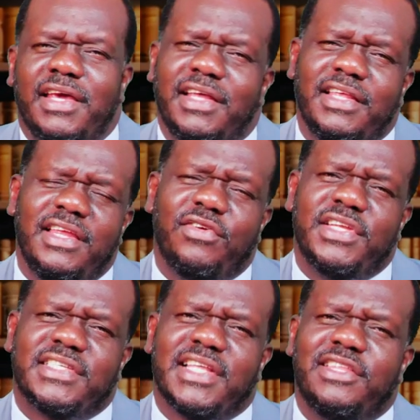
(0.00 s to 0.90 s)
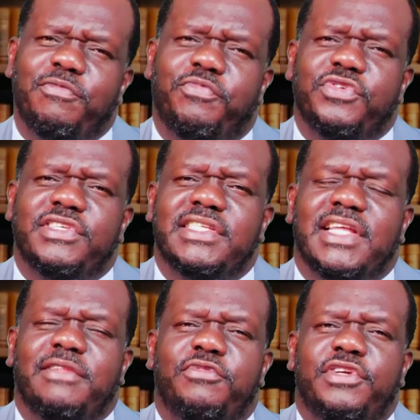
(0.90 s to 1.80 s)
He didn't understand the process
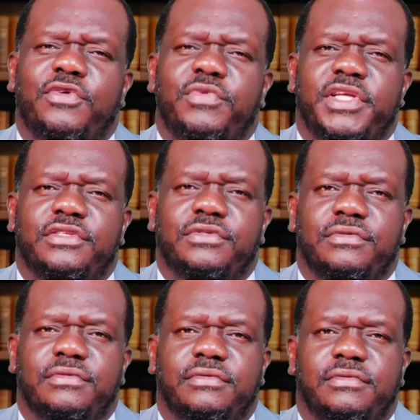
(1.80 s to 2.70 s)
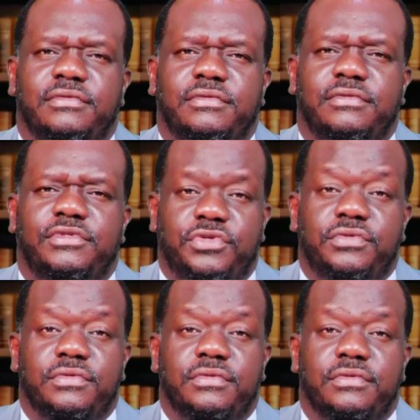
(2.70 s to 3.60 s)
that brother went through. True.